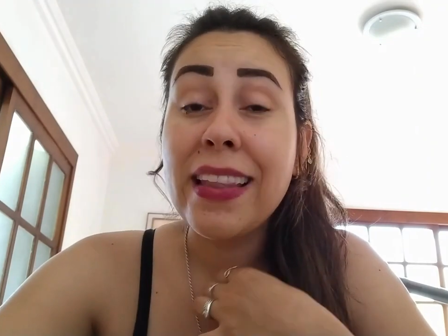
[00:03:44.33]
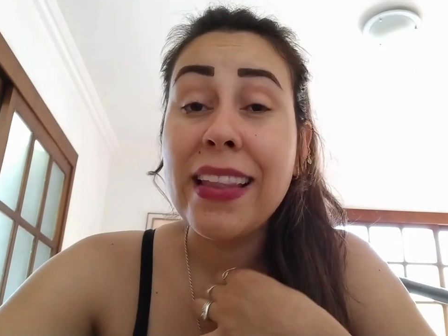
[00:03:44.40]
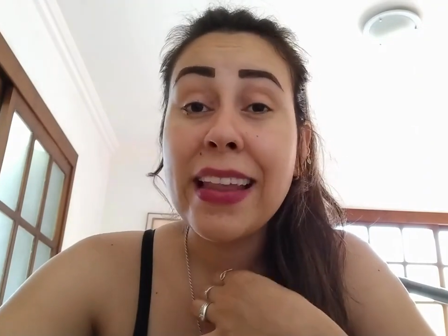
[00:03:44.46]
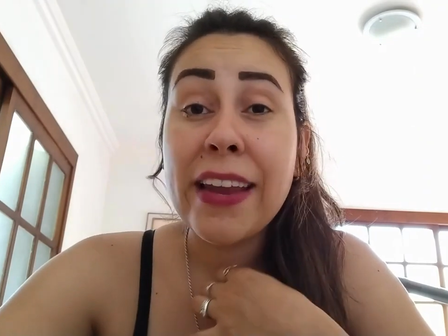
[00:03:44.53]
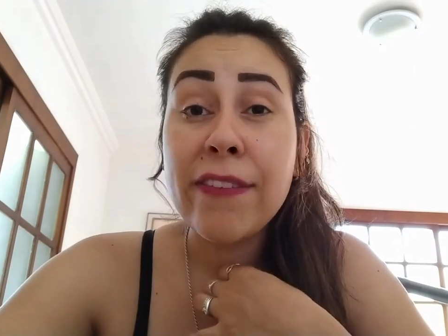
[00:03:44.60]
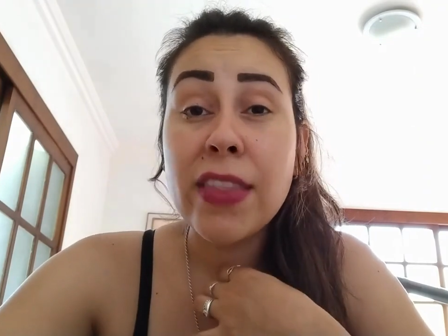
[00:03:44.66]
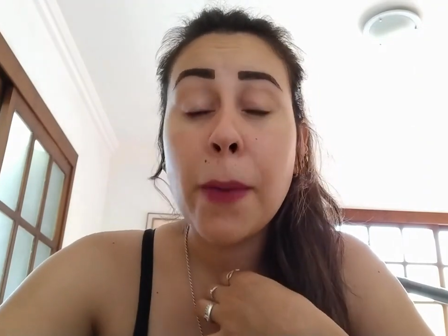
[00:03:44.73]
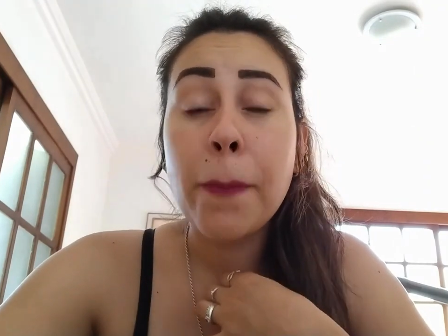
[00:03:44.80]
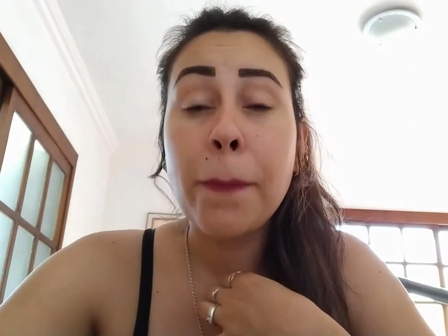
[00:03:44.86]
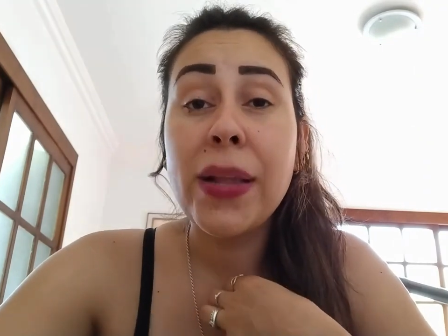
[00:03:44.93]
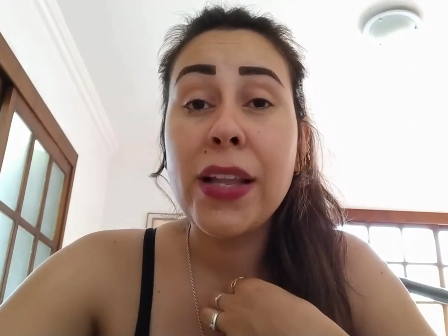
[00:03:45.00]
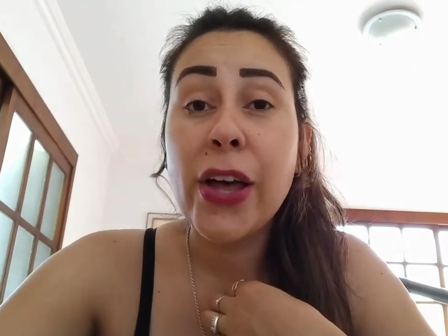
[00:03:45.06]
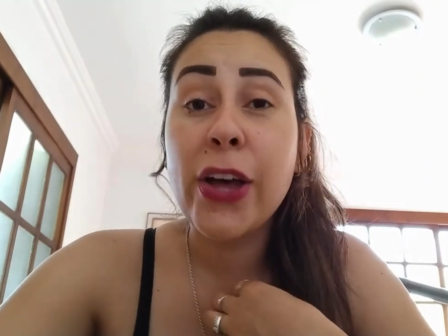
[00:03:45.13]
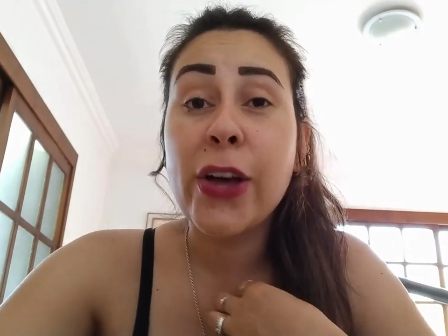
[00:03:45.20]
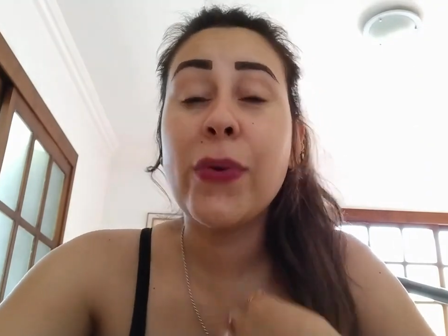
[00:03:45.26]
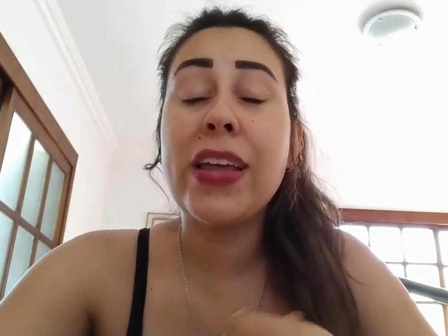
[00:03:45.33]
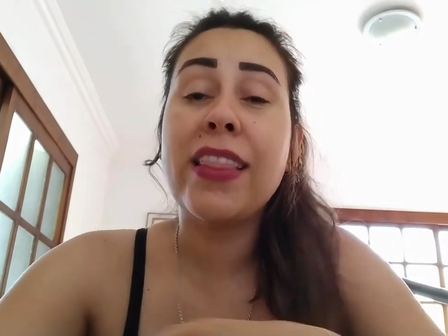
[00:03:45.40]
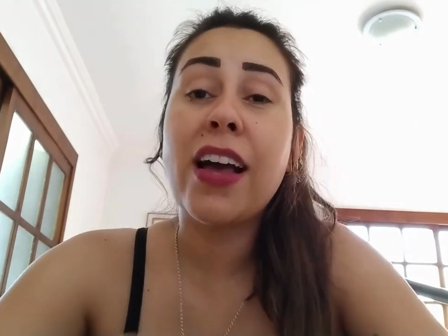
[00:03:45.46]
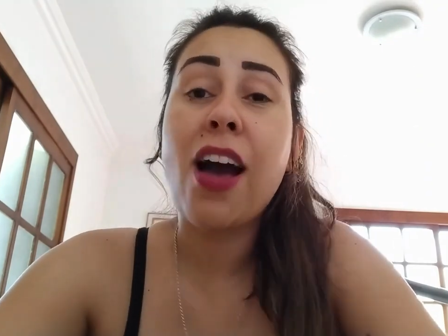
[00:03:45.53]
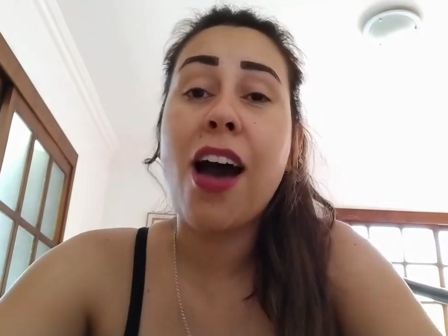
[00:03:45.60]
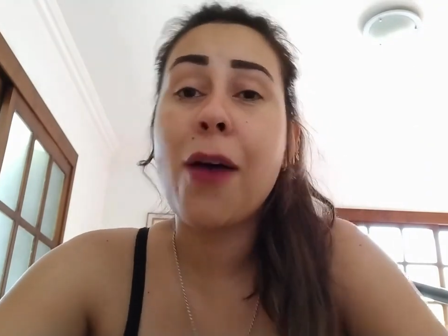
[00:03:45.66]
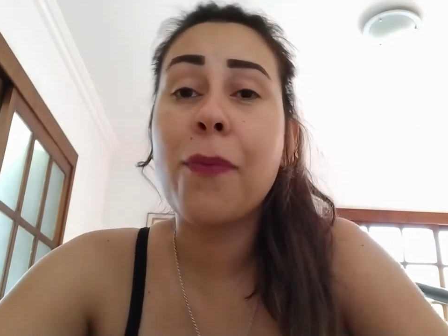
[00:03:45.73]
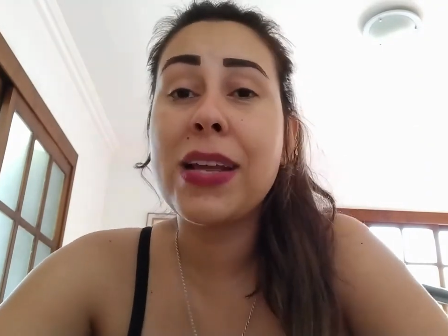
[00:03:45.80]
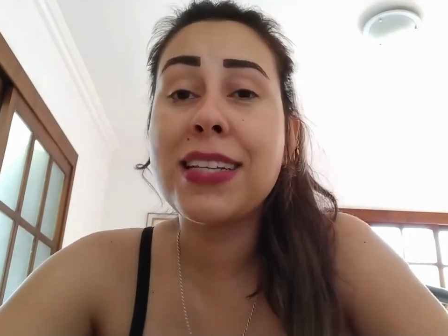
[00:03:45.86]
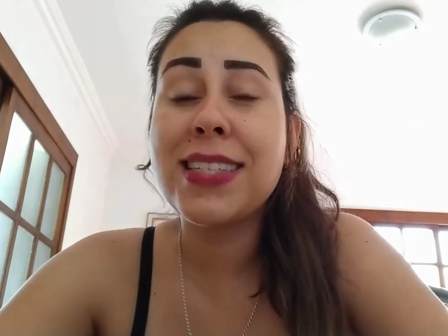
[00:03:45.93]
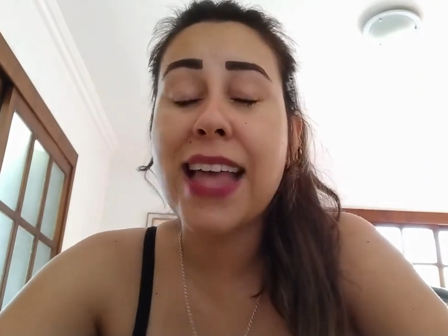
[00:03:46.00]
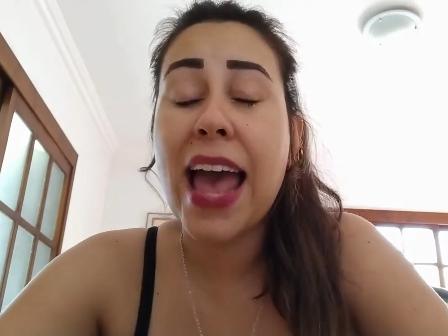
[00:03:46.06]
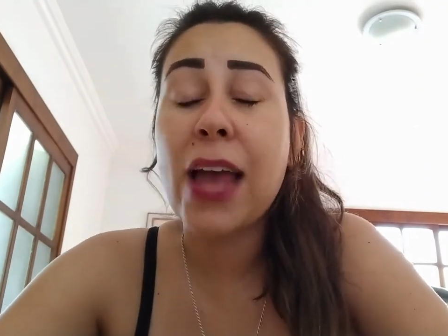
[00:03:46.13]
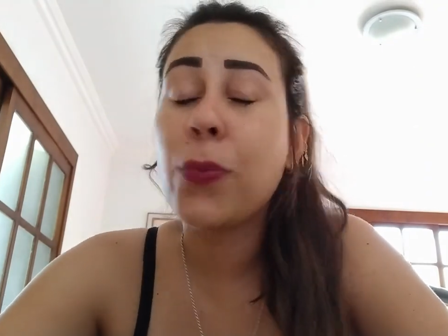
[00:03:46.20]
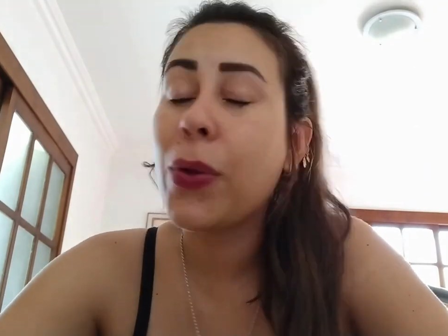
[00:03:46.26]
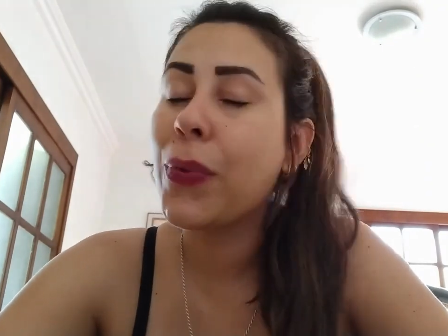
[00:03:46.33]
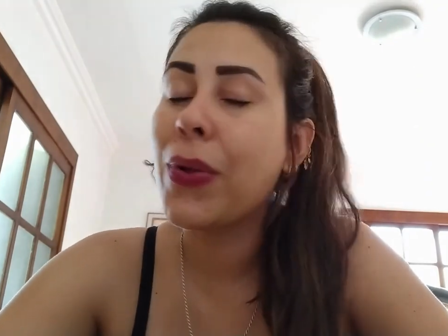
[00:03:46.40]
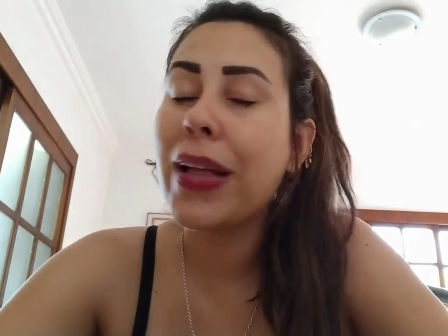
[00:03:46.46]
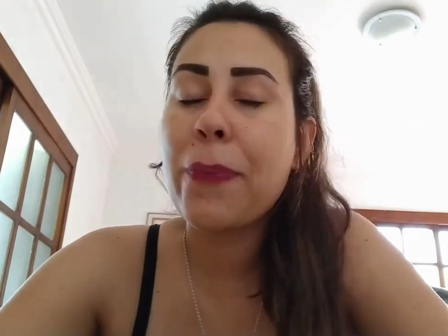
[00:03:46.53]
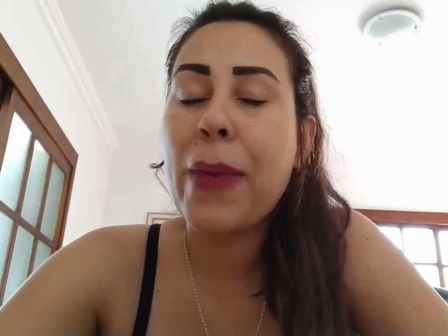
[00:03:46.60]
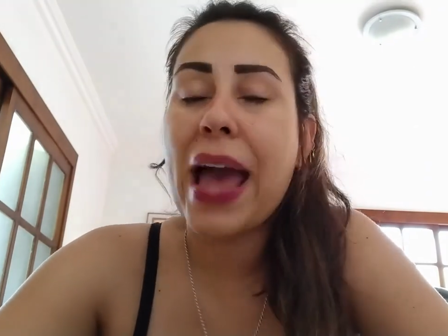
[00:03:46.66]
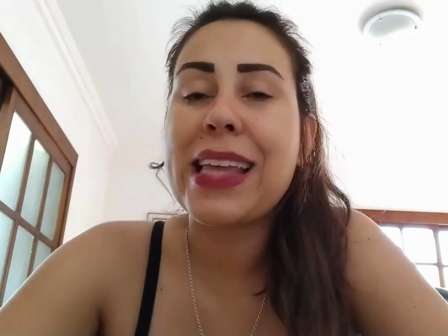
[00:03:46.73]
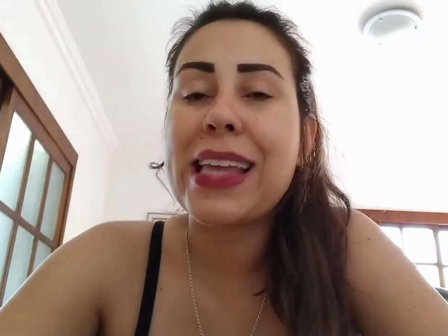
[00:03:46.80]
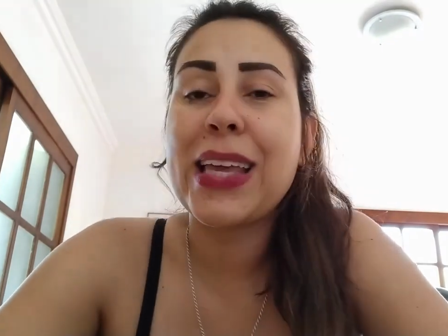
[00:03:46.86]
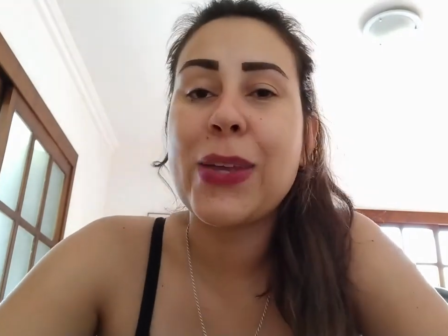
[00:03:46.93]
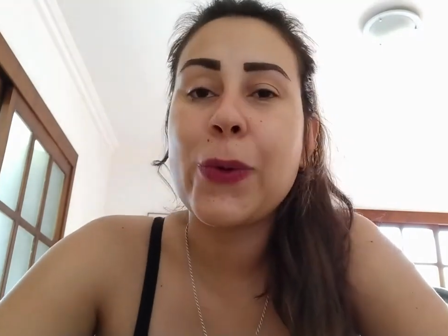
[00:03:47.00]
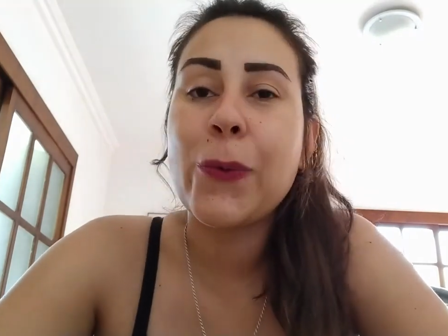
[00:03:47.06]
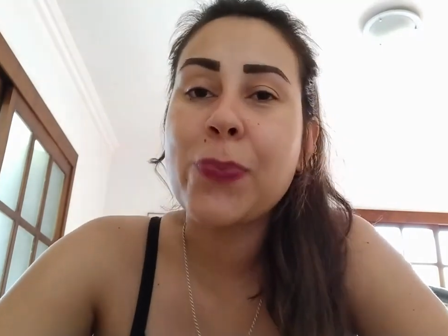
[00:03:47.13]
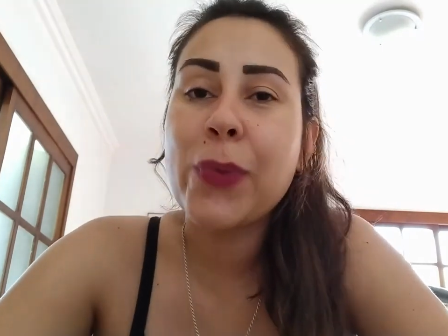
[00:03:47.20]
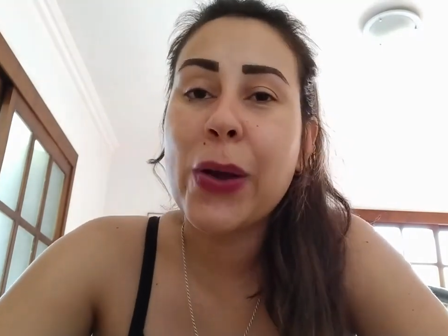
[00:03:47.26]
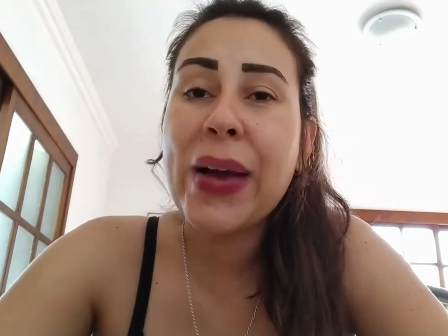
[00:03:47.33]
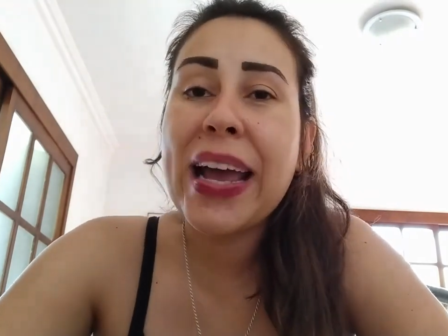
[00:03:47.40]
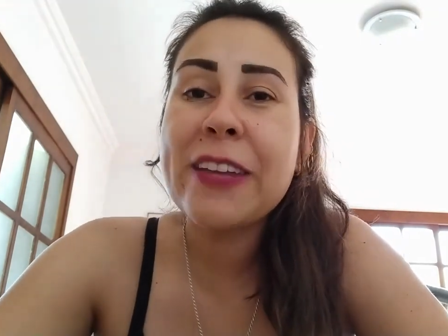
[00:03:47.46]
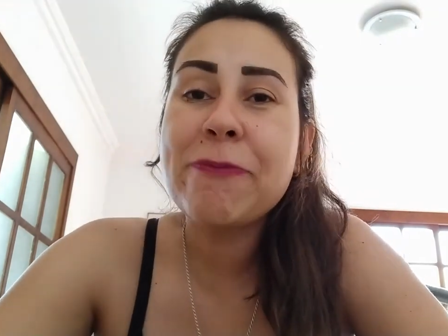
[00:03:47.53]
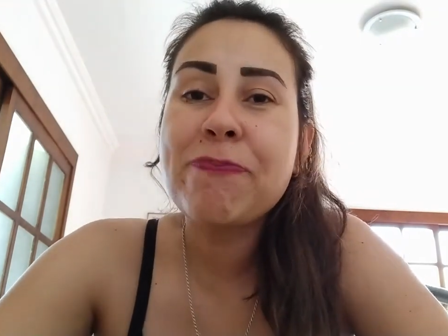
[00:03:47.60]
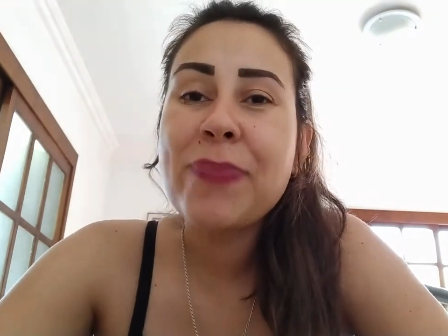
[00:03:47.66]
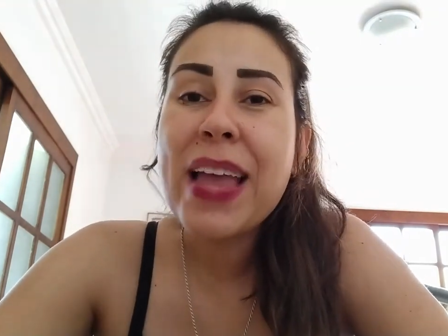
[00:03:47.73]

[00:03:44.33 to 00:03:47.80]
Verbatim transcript: leave them below in the comments and we will get back at you, all right?